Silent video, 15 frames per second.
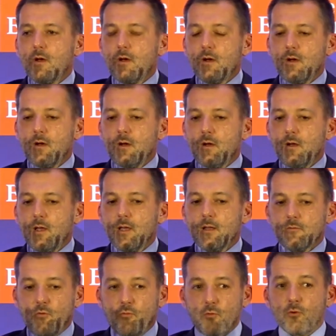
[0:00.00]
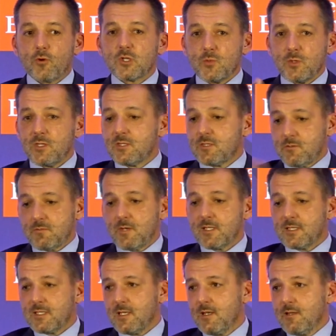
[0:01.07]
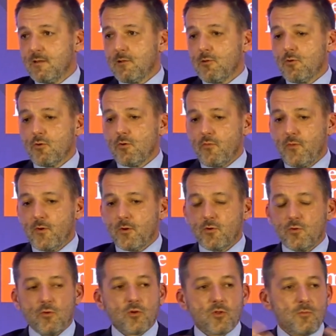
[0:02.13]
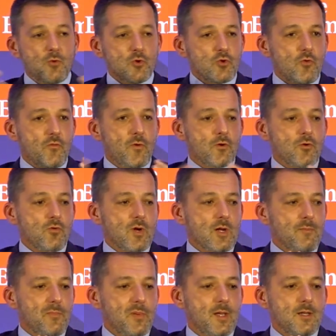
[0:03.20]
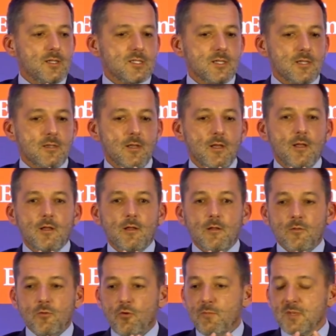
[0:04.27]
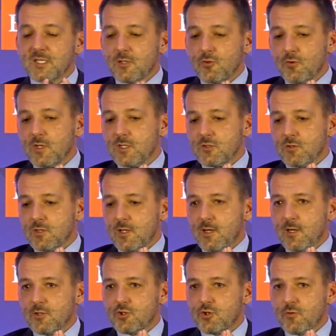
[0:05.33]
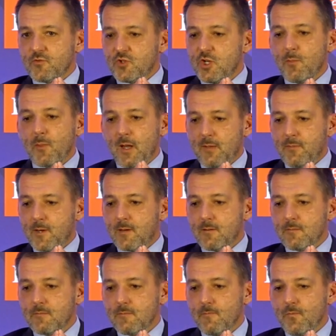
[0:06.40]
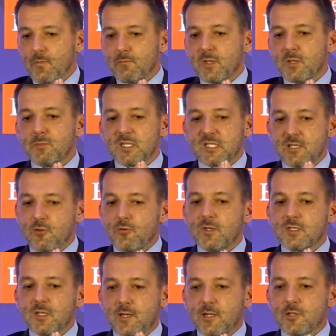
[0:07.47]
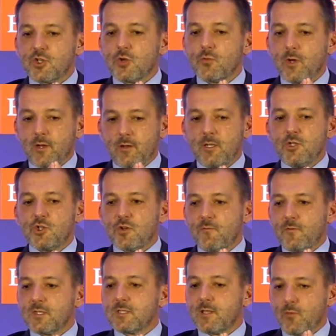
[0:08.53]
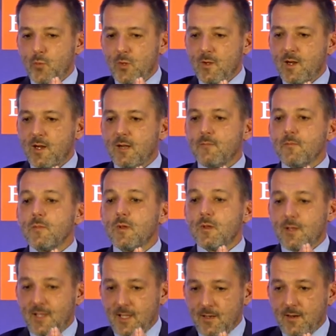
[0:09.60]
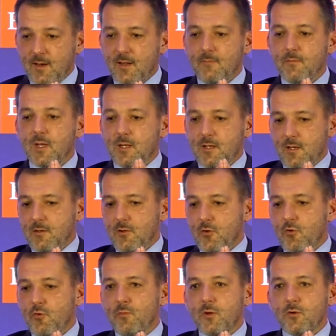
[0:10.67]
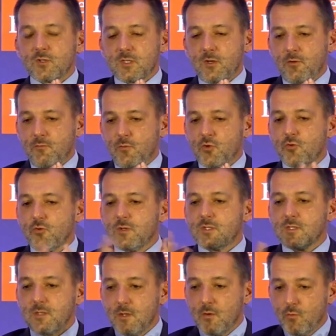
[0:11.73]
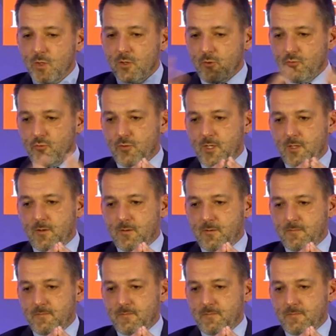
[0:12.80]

and of course, what is, let's say, the logo of our new, or the motto of our new campaign is that, no, Macedonia is not a country of cheap labor, but Macedonia is a country where each investor will come, can come, and can grow, because our motto is, we grow together.